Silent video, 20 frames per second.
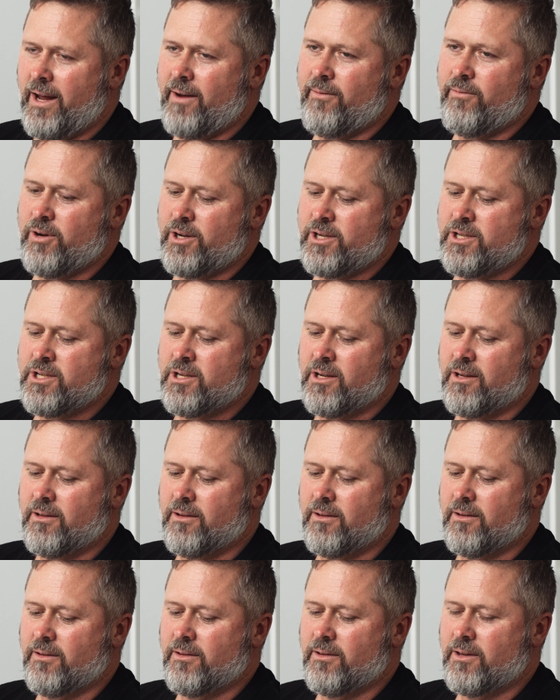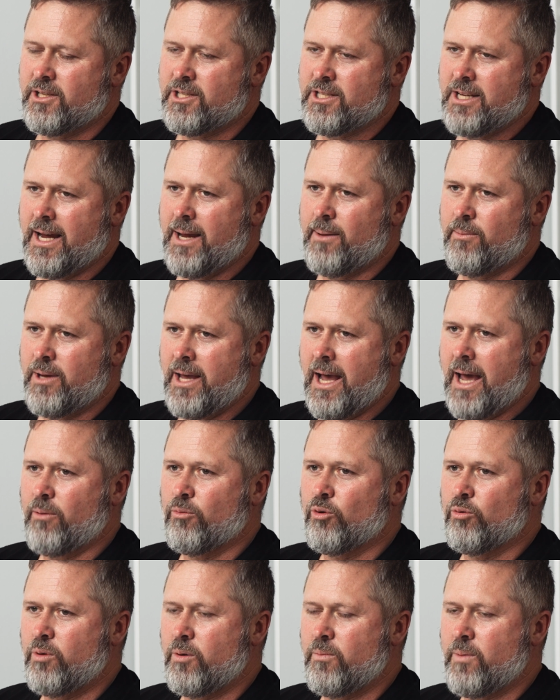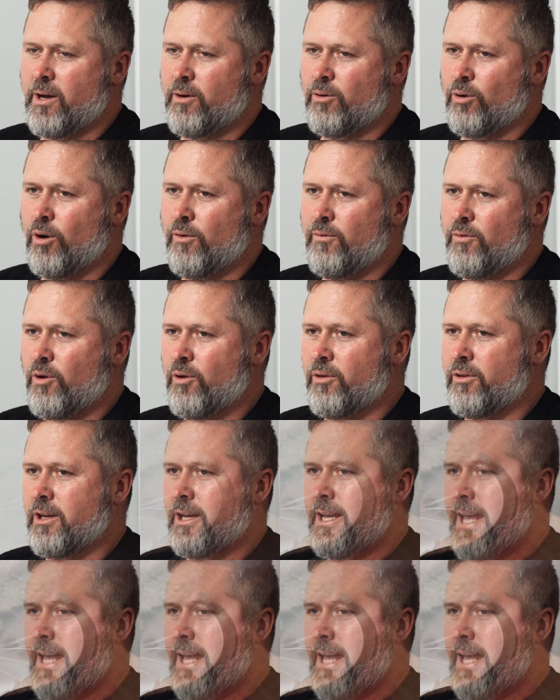average, the same cat will be better off on the